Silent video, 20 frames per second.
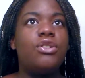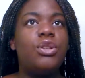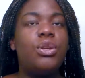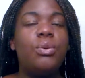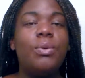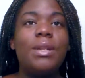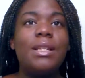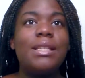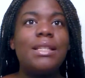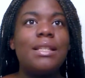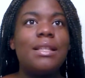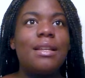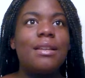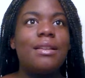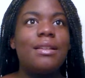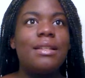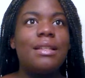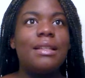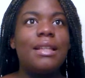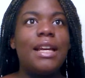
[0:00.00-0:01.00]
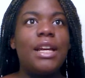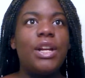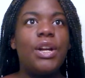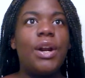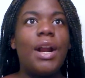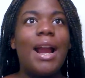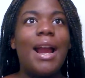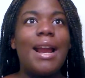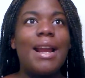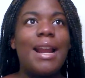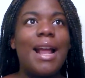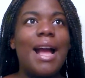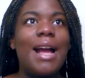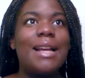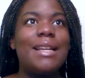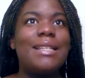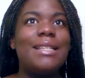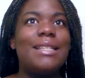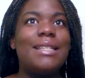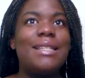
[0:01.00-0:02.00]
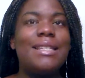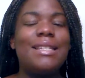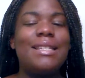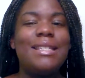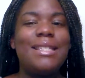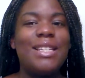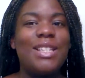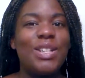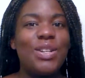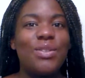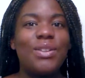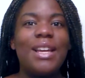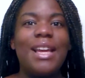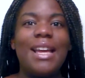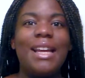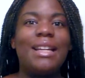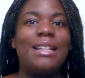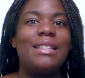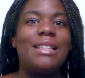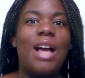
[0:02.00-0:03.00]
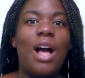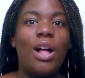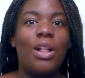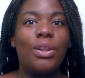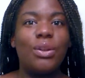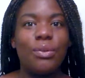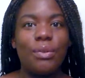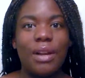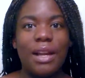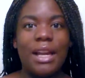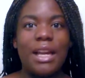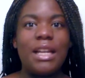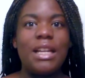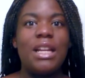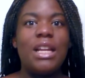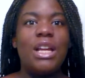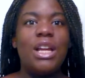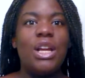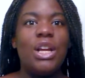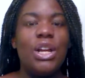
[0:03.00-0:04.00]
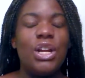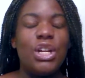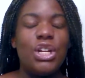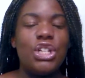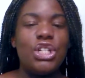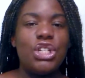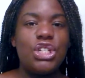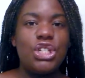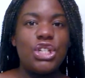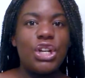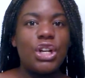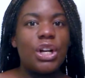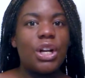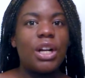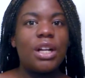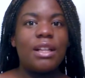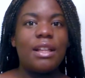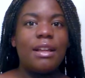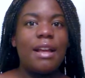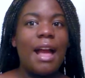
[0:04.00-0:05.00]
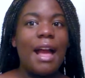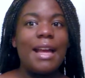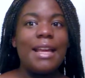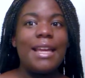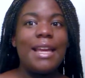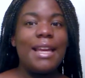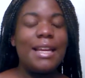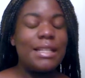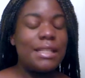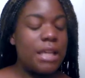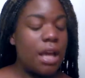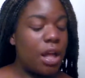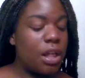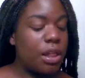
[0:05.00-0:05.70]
2 weeks later, and I still can't tolerate sugar. Like, I can't